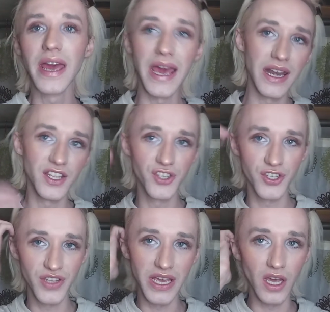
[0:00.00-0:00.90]
and it's
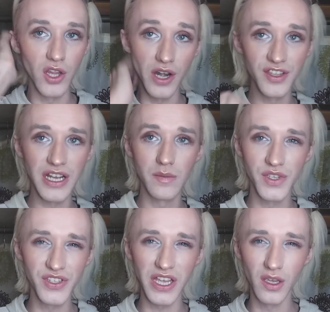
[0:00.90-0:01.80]
just like a lot of the times
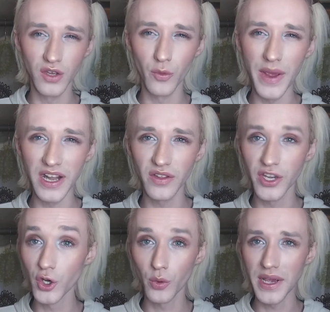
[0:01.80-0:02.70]
it's like grammatically
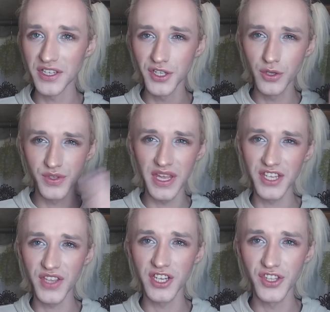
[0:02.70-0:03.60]
incorrect to use
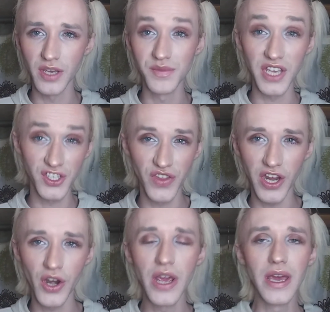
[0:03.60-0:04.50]

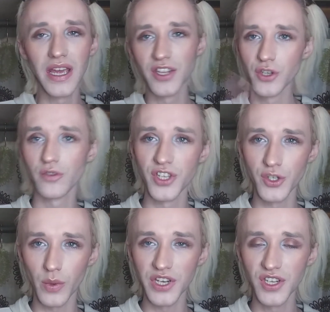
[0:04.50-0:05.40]
they/them/their in certain
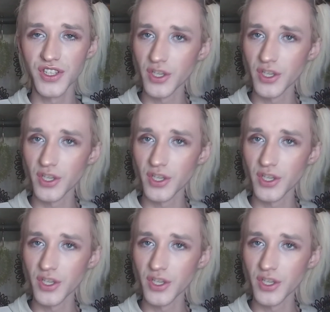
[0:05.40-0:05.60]
situations.